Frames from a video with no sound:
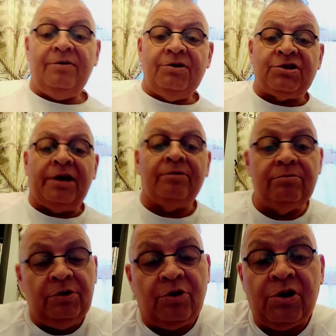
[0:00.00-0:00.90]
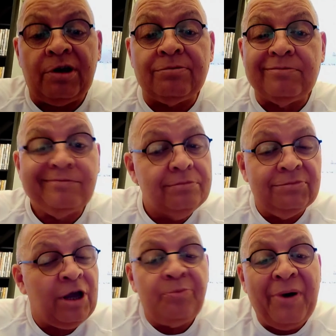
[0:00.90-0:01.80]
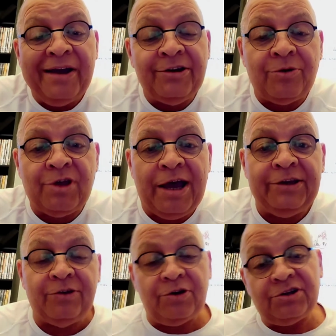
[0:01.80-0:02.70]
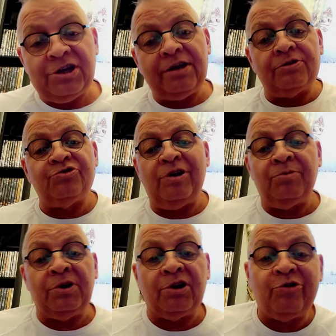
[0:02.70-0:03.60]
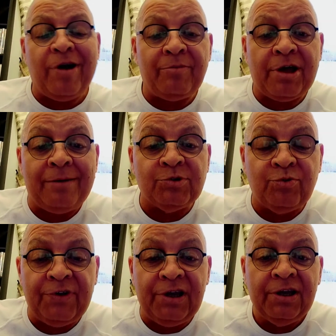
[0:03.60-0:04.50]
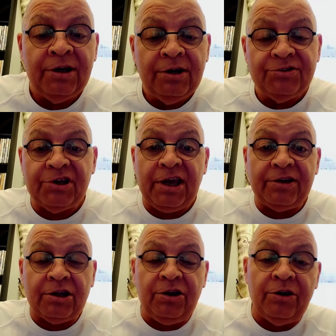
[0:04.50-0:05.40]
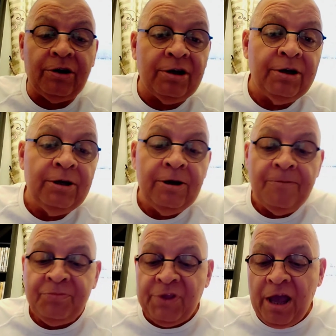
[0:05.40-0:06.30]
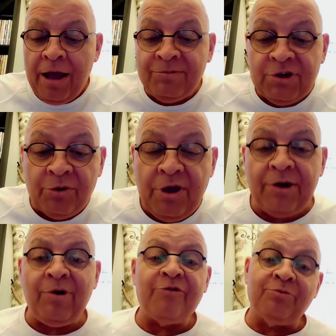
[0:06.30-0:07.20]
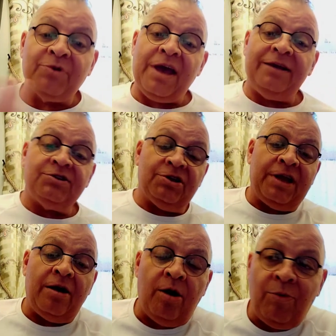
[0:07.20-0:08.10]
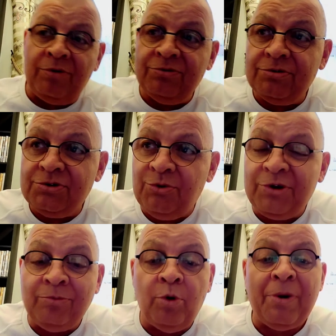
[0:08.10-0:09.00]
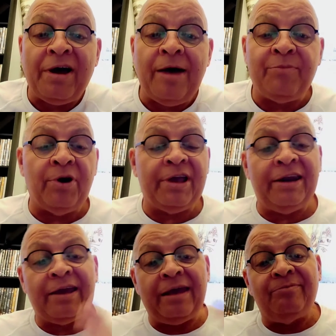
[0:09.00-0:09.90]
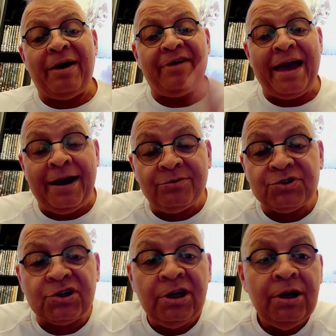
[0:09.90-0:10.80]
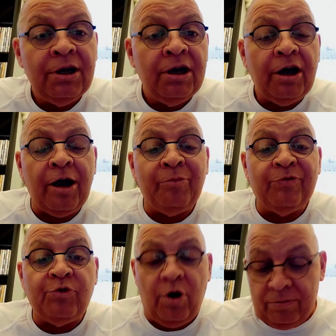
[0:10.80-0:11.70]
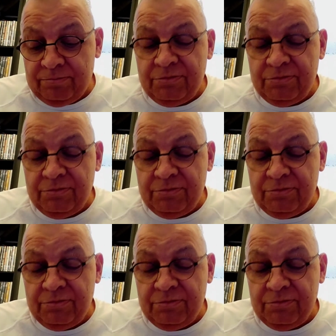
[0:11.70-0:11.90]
so you've got to, no pain no gain, you've got to take the treatment and the crap that comes with it to get the cure. So going away from cancer now, I won't talk any more about that, but again about the house. We've got